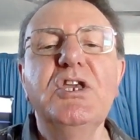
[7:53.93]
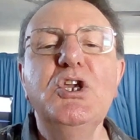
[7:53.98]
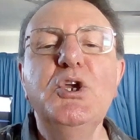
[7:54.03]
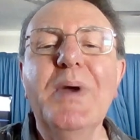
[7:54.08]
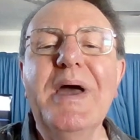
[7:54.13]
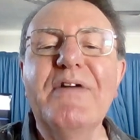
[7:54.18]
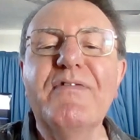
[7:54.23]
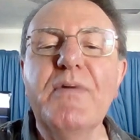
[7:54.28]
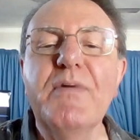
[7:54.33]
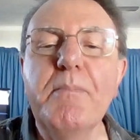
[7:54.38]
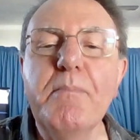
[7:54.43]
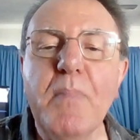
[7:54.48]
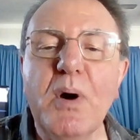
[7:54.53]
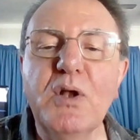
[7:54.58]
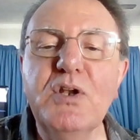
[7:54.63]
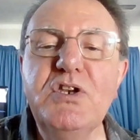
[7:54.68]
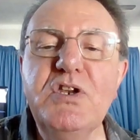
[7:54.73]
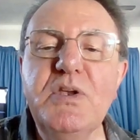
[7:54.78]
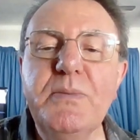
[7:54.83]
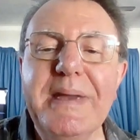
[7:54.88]
you have a
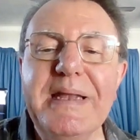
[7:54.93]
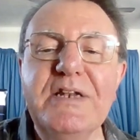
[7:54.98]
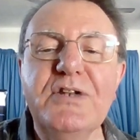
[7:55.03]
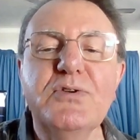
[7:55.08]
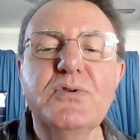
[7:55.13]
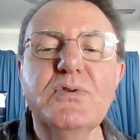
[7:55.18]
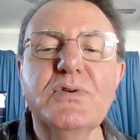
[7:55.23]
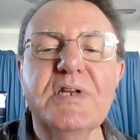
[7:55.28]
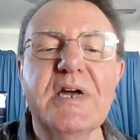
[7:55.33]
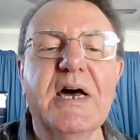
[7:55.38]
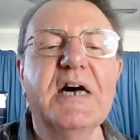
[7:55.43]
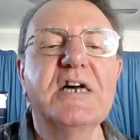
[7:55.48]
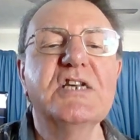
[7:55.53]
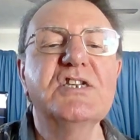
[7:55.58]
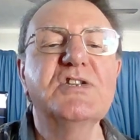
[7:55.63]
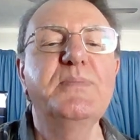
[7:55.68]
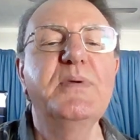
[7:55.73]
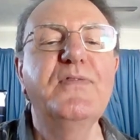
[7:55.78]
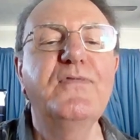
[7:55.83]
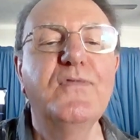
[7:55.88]
monumental
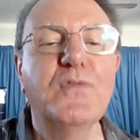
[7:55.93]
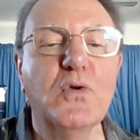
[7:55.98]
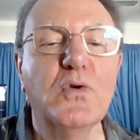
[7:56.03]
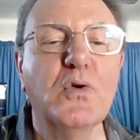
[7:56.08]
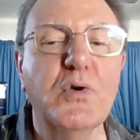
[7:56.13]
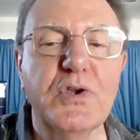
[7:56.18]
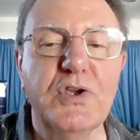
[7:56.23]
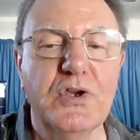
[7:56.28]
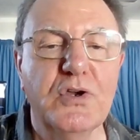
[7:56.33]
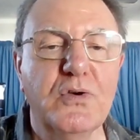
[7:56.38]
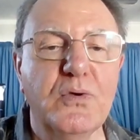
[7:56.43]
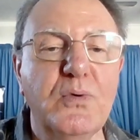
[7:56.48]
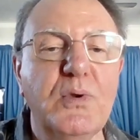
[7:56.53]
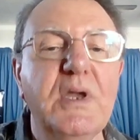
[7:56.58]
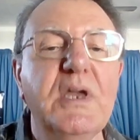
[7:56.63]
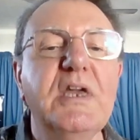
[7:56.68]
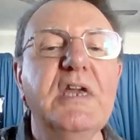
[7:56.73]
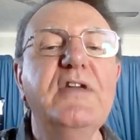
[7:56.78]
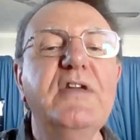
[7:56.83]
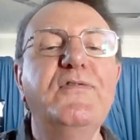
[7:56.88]
task before you
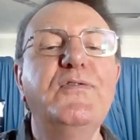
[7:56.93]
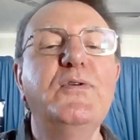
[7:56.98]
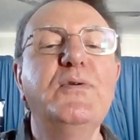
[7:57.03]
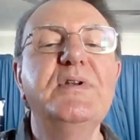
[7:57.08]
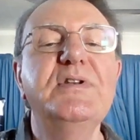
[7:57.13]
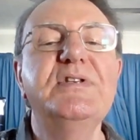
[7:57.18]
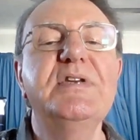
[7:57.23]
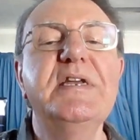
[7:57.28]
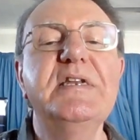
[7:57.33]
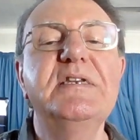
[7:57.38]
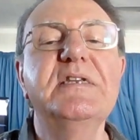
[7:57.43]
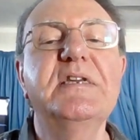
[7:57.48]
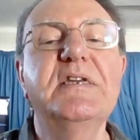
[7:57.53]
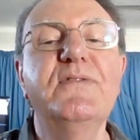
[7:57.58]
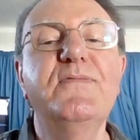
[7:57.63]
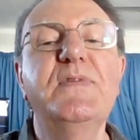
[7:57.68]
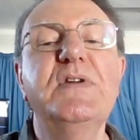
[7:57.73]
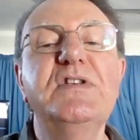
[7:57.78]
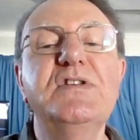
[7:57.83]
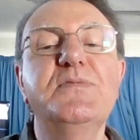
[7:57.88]
if you intend to
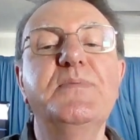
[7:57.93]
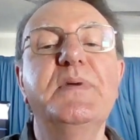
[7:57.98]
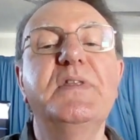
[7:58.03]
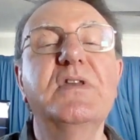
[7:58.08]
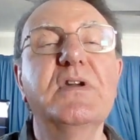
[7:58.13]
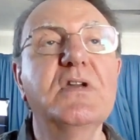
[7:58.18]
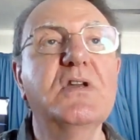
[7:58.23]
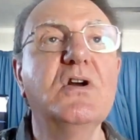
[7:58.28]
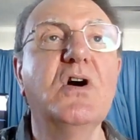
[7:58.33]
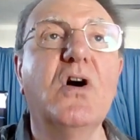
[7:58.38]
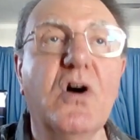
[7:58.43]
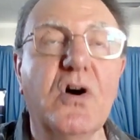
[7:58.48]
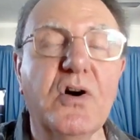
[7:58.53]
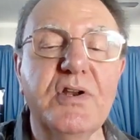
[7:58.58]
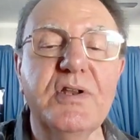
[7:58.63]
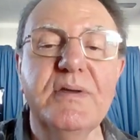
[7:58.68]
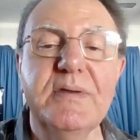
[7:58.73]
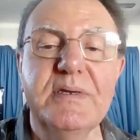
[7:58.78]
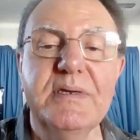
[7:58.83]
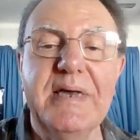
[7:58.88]
convince me that
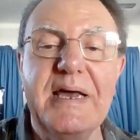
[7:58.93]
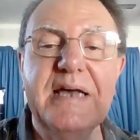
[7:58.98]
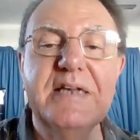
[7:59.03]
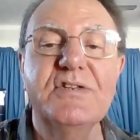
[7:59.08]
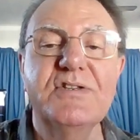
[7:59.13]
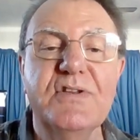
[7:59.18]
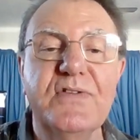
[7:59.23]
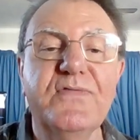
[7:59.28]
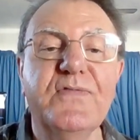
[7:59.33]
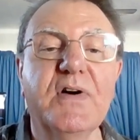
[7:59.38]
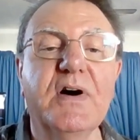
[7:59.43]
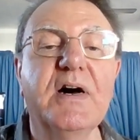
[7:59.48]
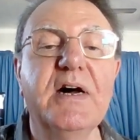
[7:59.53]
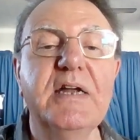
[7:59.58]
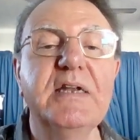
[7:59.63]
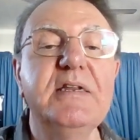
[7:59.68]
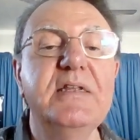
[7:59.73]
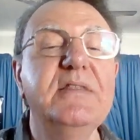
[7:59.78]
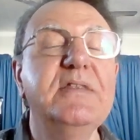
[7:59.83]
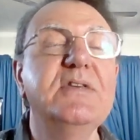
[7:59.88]
God, as defined